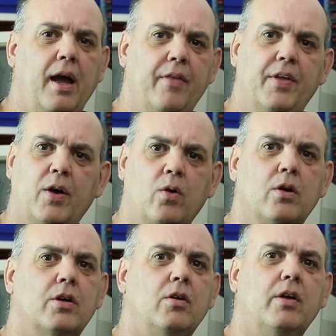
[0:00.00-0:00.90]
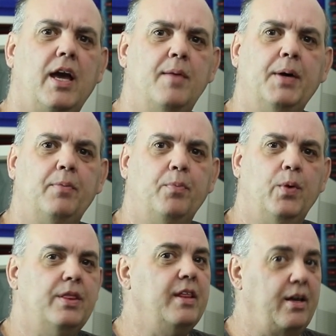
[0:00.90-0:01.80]
and the oracle came up
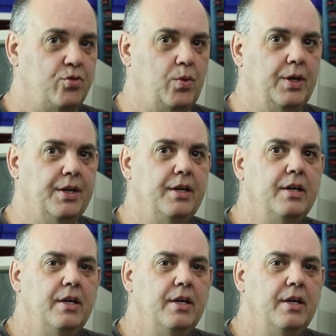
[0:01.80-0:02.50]
with this one.